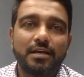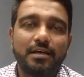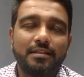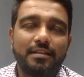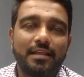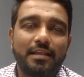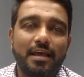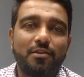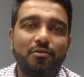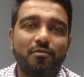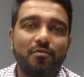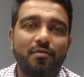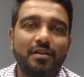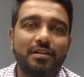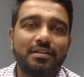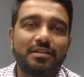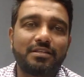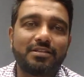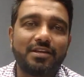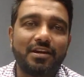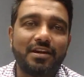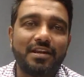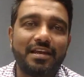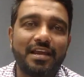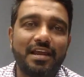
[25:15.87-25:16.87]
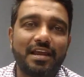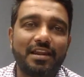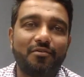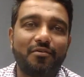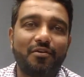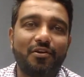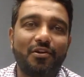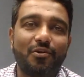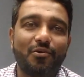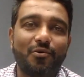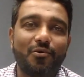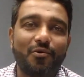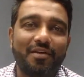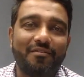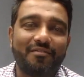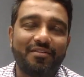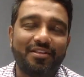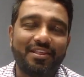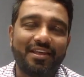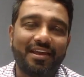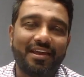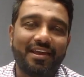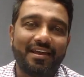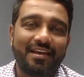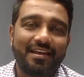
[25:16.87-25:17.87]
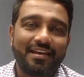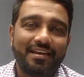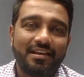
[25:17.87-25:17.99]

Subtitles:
that you will study and you will know everything.